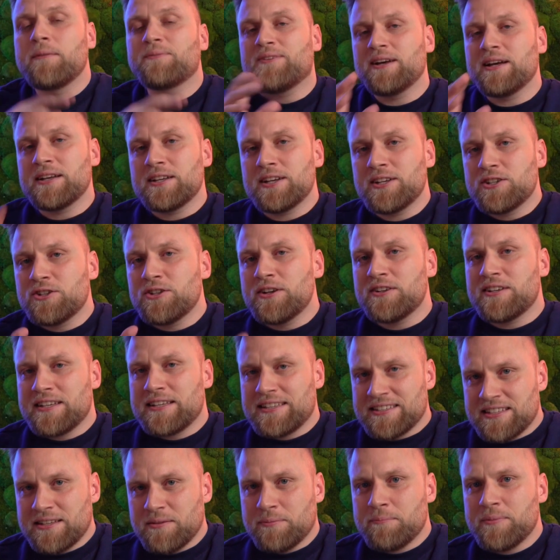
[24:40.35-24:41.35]
Additionally,
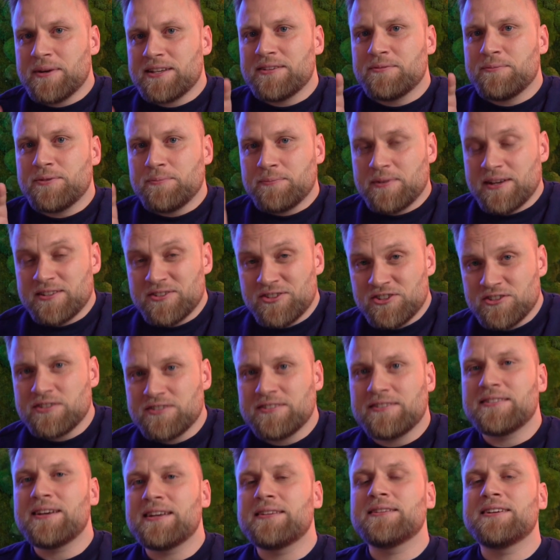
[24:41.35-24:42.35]
it must be
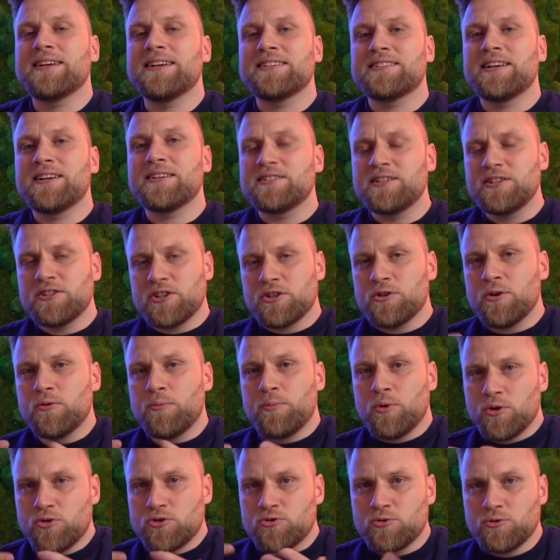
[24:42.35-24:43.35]
mentioned that these additional
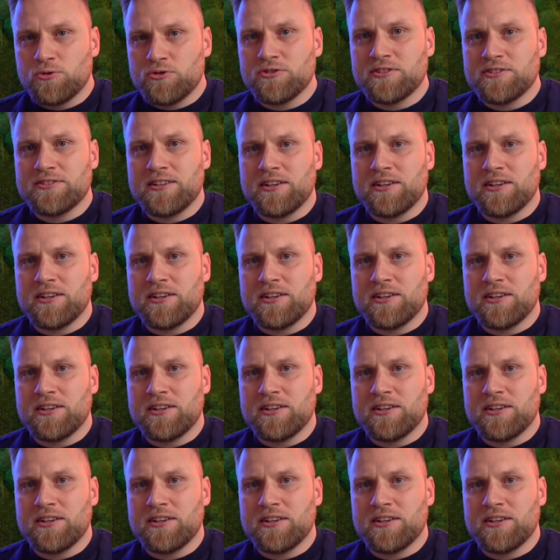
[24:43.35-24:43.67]
modules,